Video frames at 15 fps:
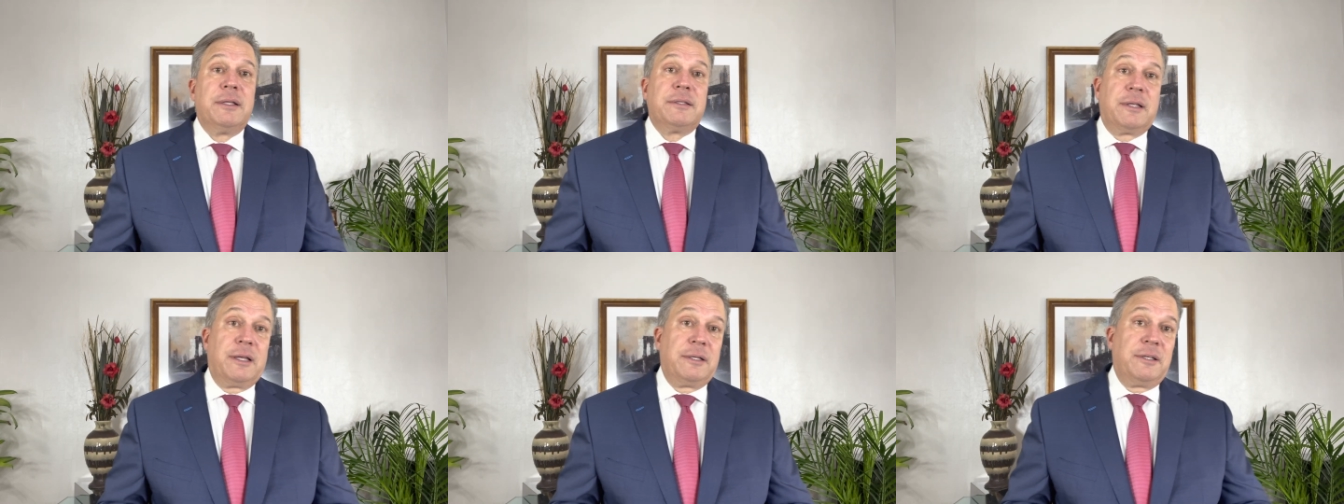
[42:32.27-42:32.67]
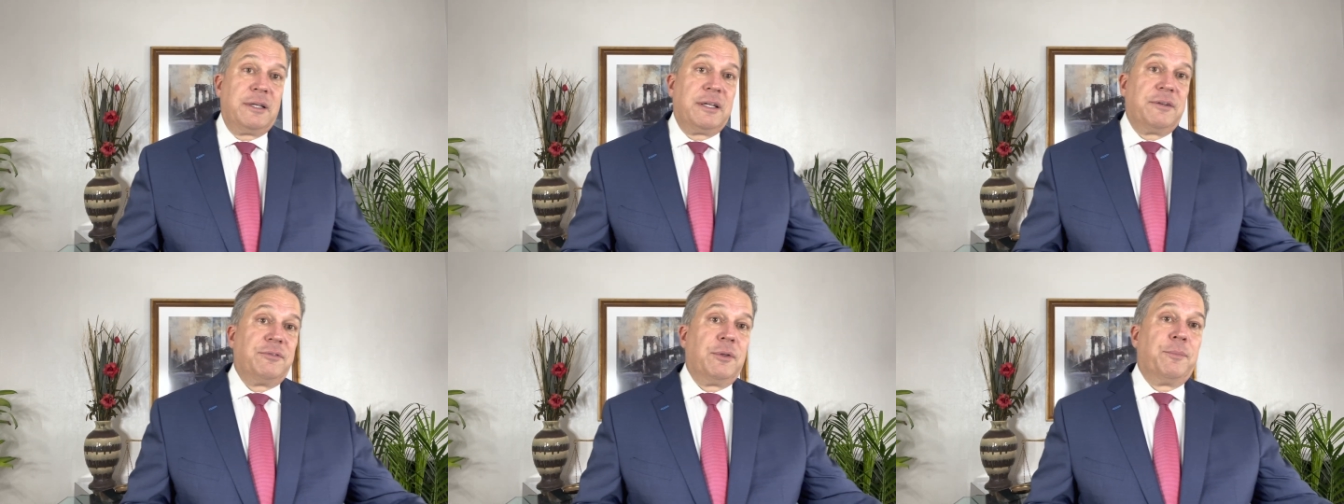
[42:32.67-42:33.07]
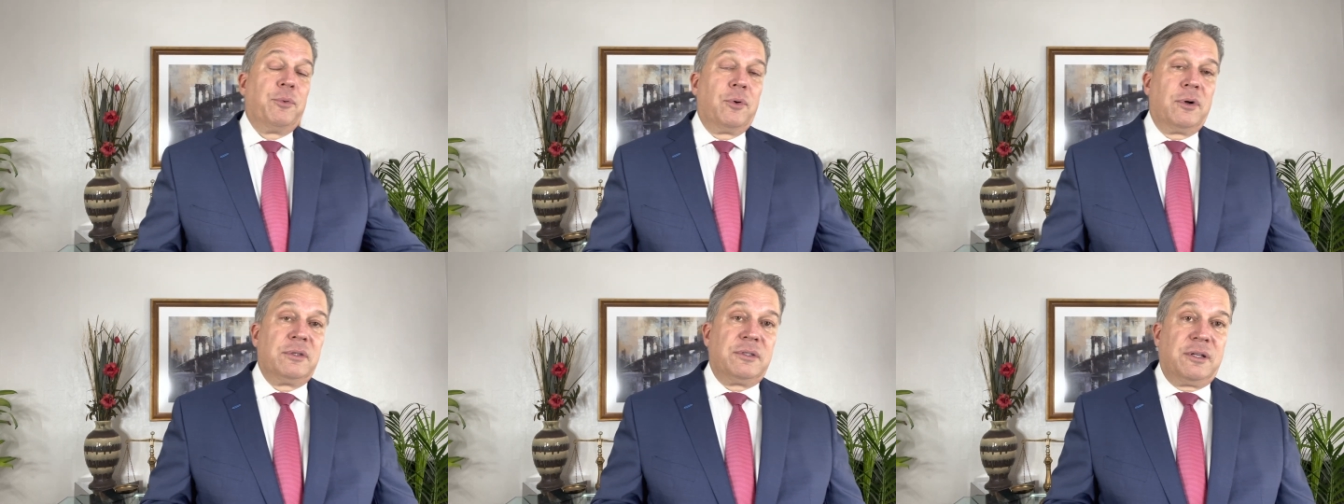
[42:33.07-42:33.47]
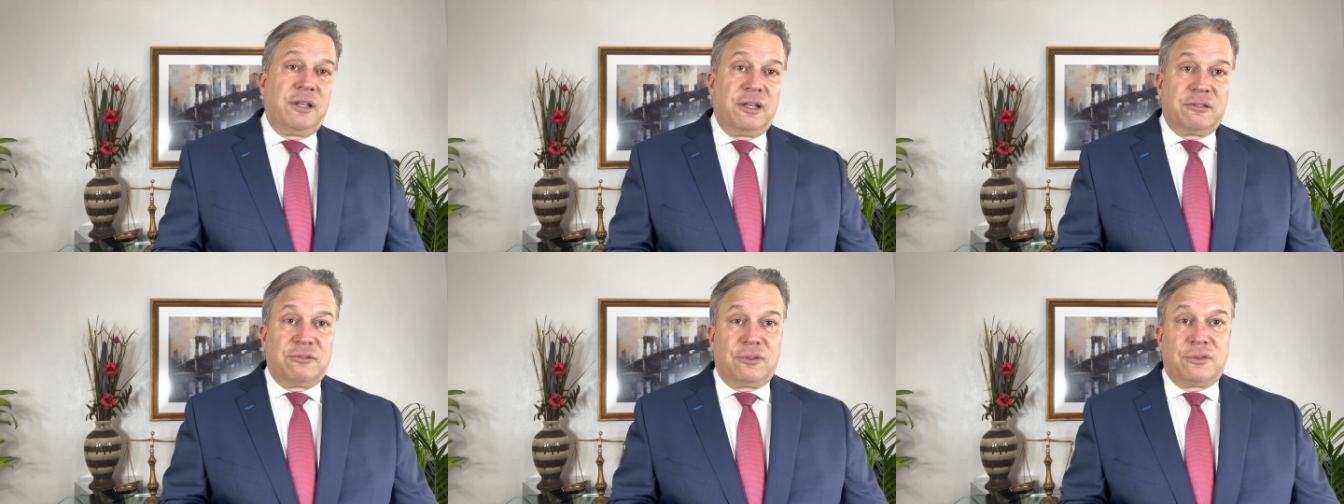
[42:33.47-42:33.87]
Then you give the board to
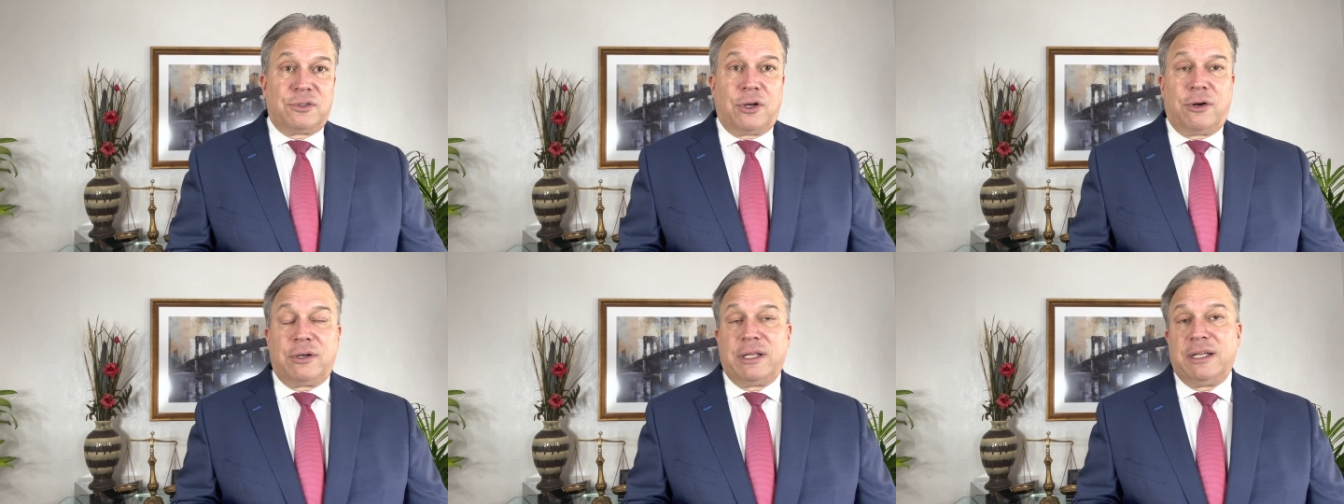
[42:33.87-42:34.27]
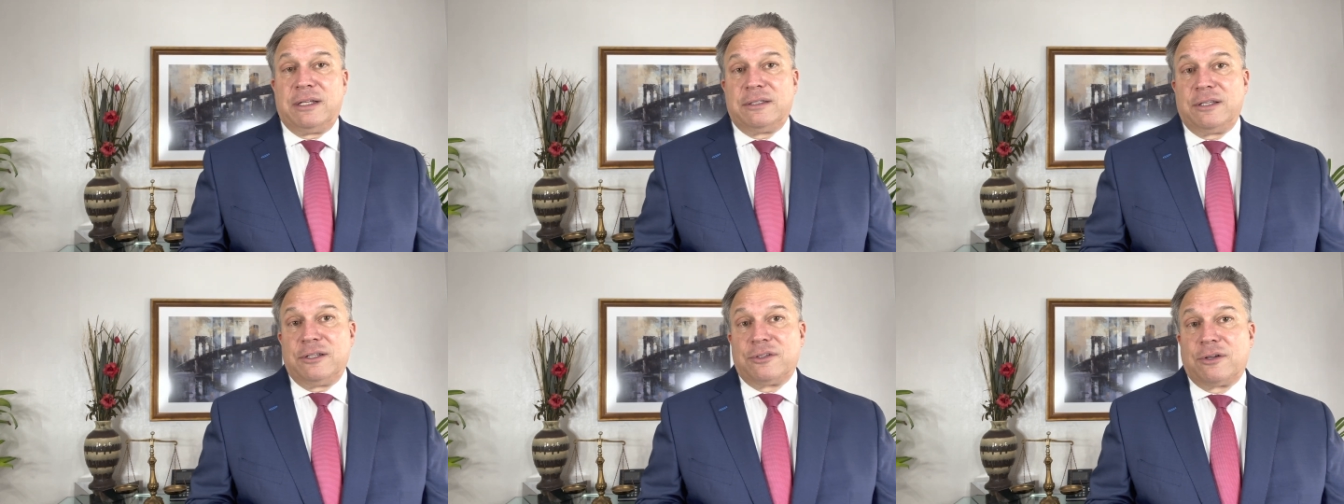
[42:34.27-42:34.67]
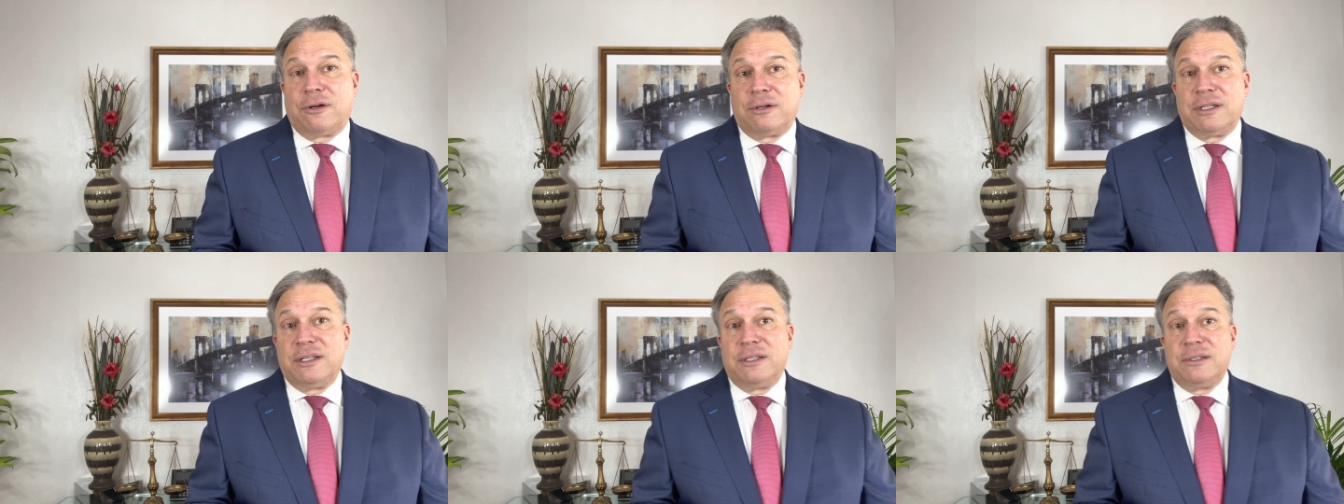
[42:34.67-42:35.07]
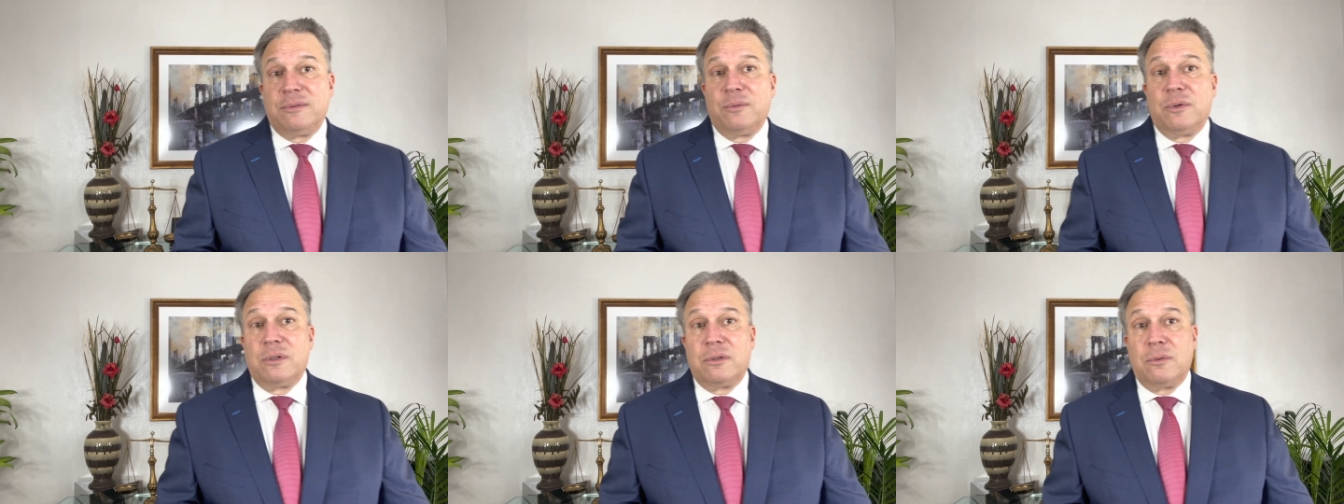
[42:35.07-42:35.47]
the other attorney, and the attorney
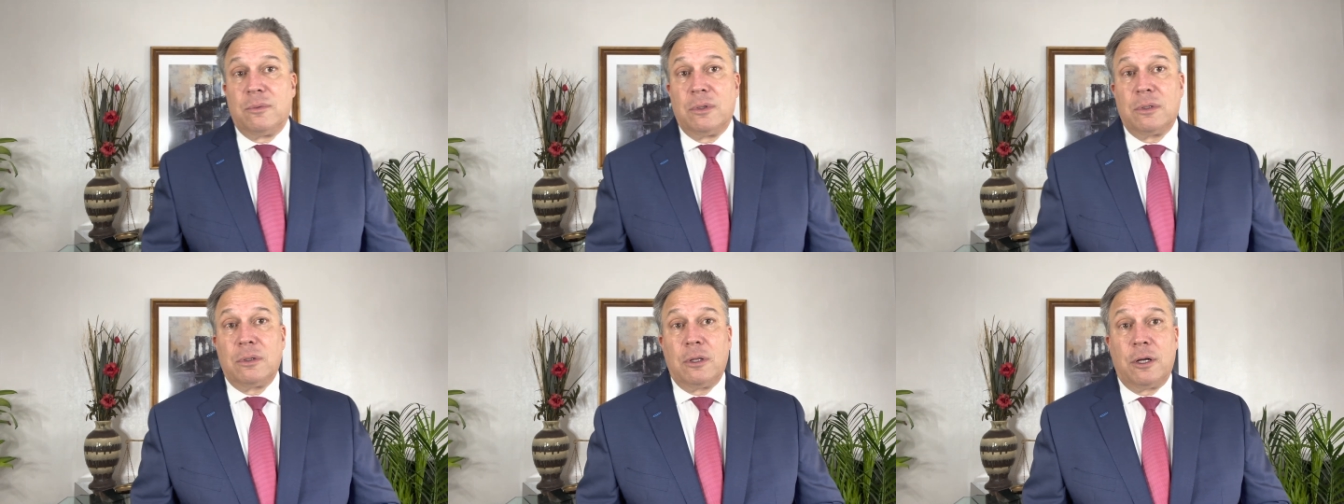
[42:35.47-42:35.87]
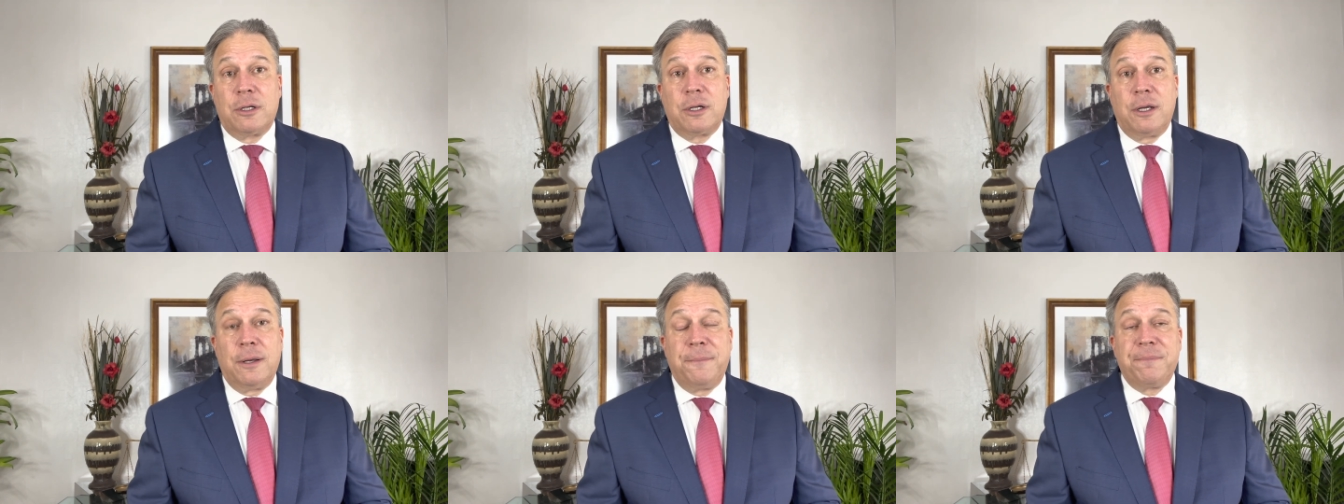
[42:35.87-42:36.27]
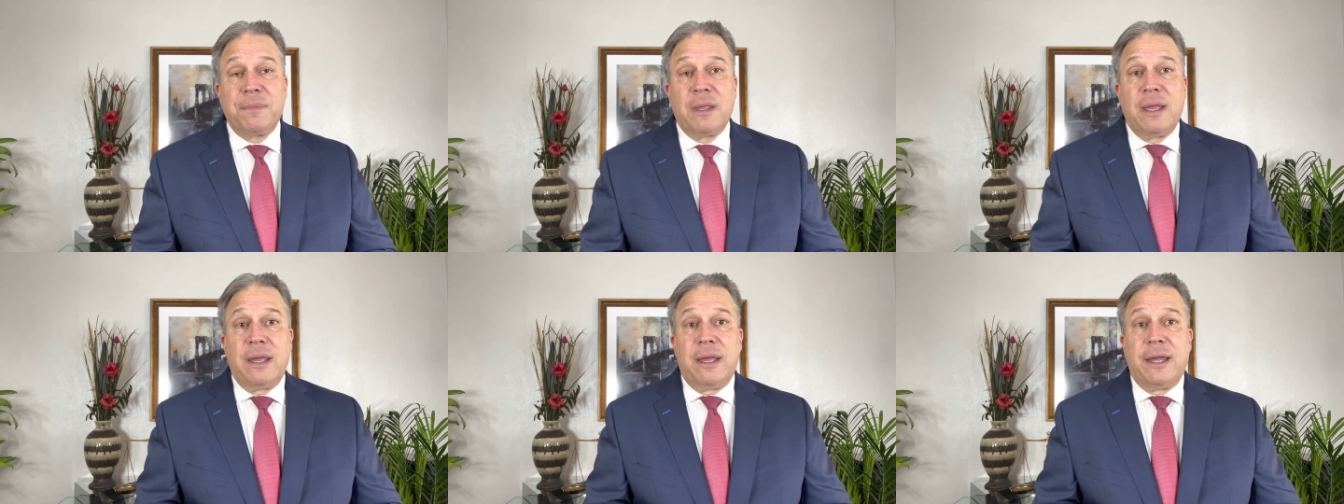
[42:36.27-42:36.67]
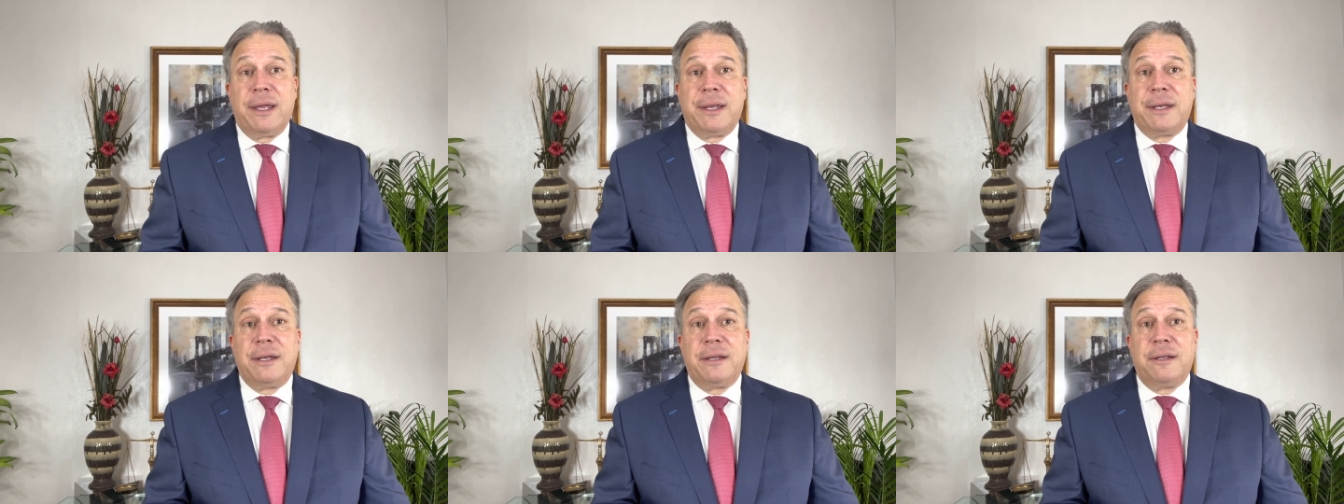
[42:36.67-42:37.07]
will look,
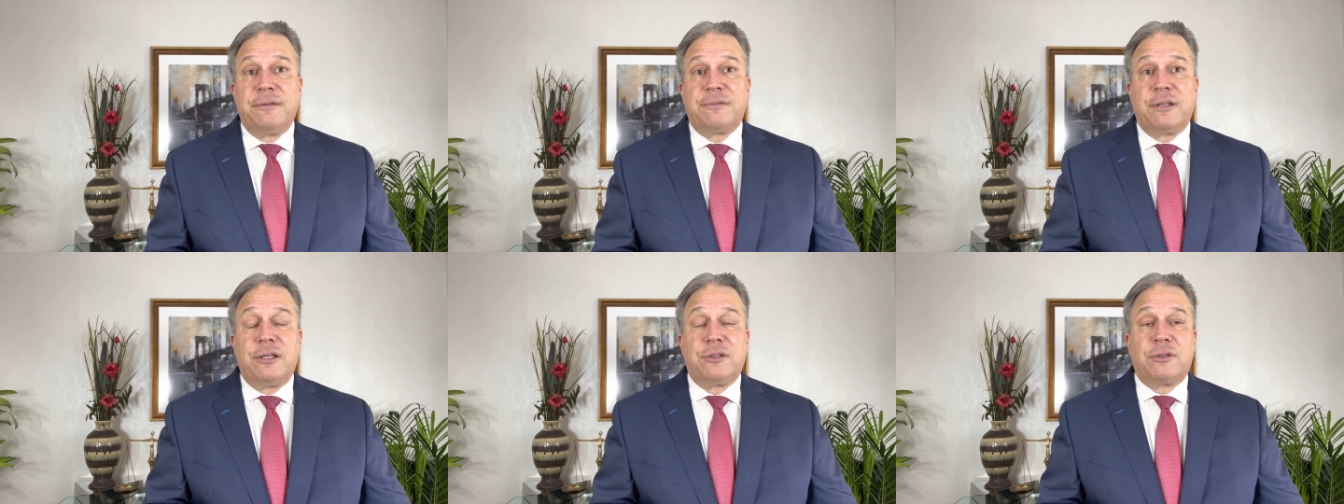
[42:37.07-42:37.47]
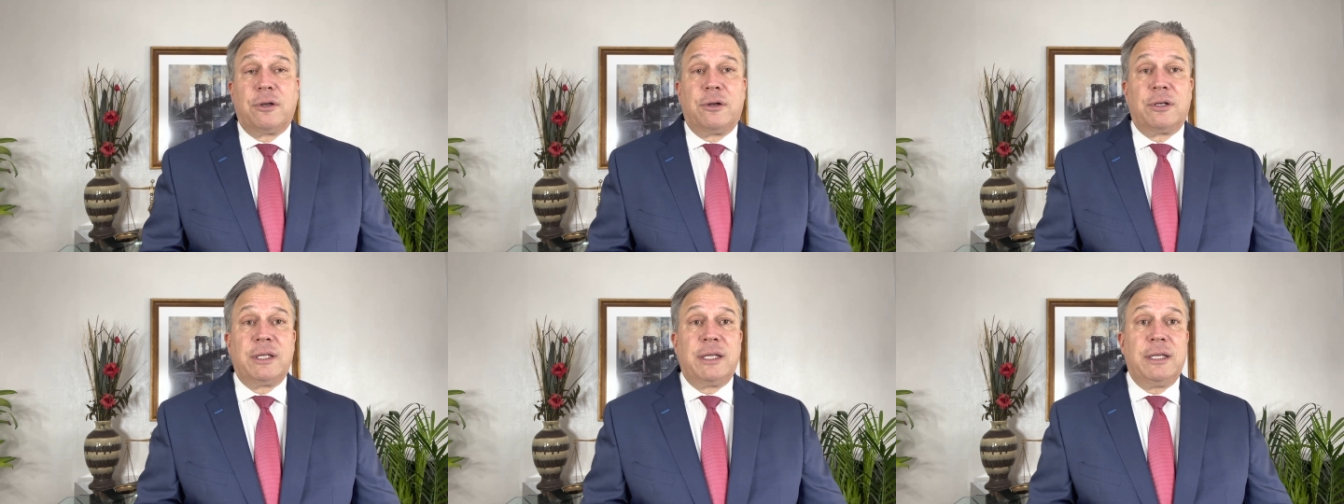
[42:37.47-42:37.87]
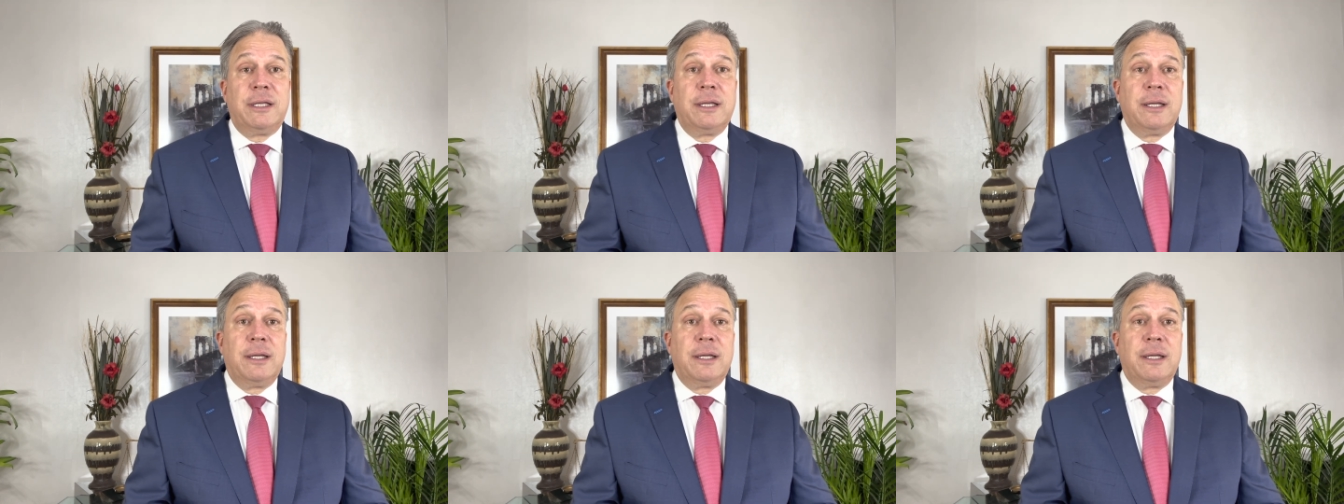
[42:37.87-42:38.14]
and if the attorney,